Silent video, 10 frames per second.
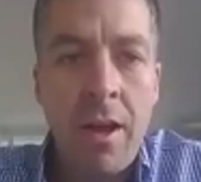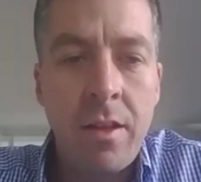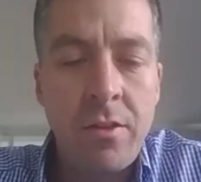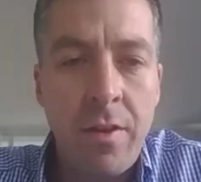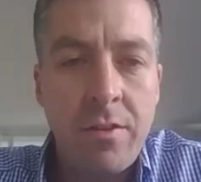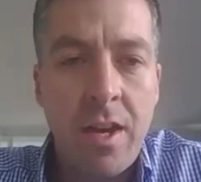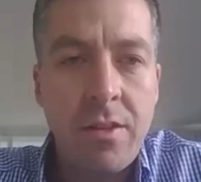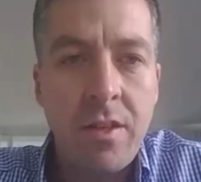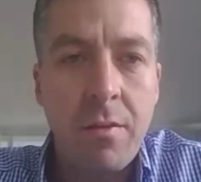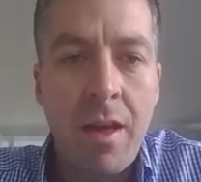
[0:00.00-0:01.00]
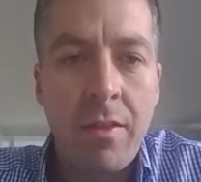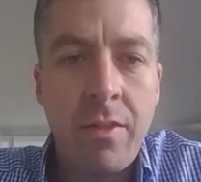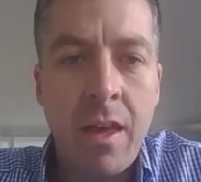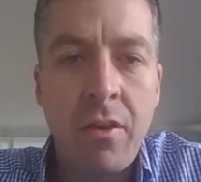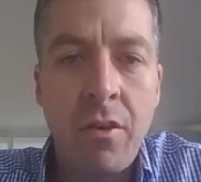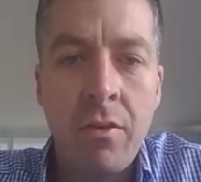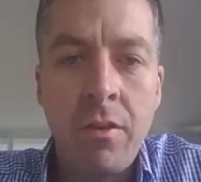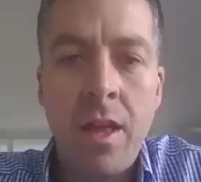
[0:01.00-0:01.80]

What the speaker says: That's fantastic, mate. Thank you.